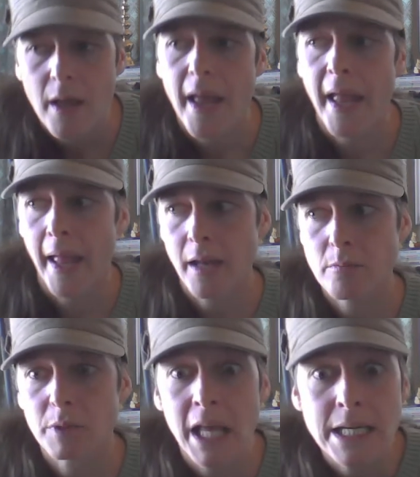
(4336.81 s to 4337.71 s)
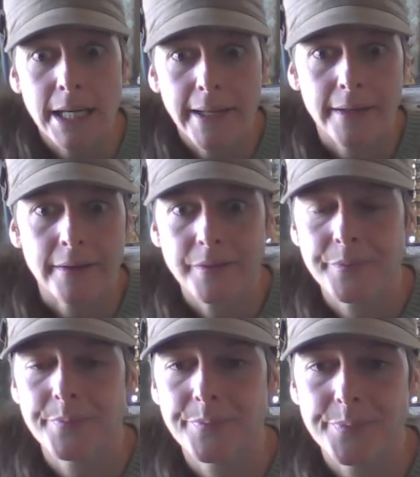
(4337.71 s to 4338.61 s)
and blend in
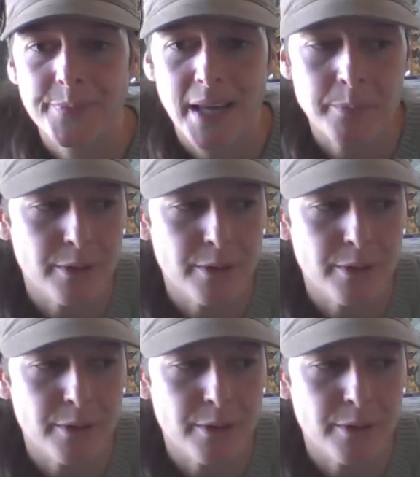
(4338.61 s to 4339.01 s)
and be